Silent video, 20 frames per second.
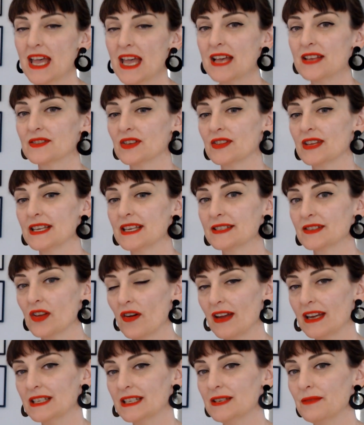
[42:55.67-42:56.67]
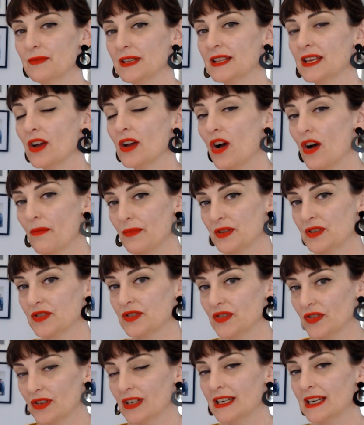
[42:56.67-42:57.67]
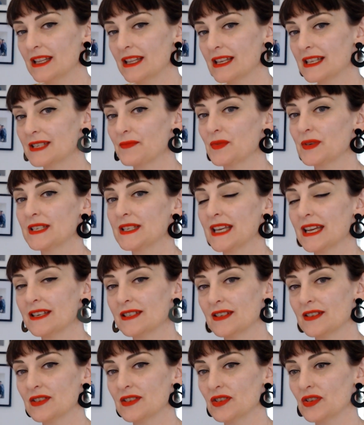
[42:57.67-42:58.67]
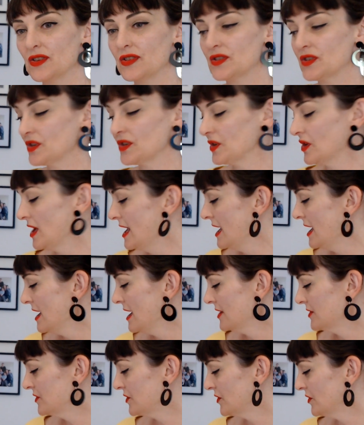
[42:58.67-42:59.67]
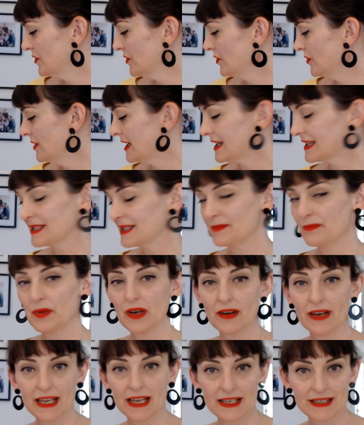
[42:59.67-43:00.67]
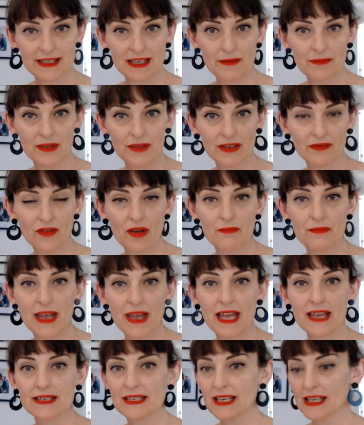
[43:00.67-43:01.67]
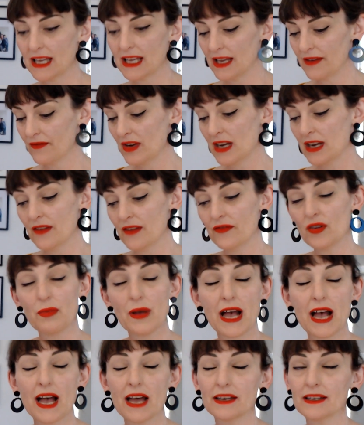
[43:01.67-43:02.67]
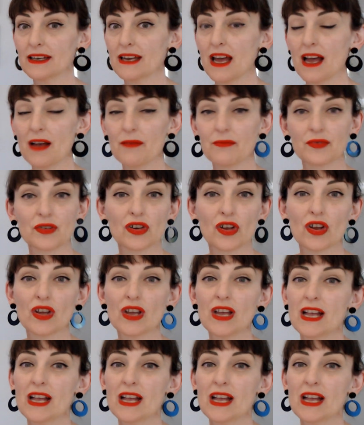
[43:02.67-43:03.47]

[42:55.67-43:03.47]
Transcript: So there's going to be the opportunity that's presented to you to experience something romantic, and if you're partnered up, you know,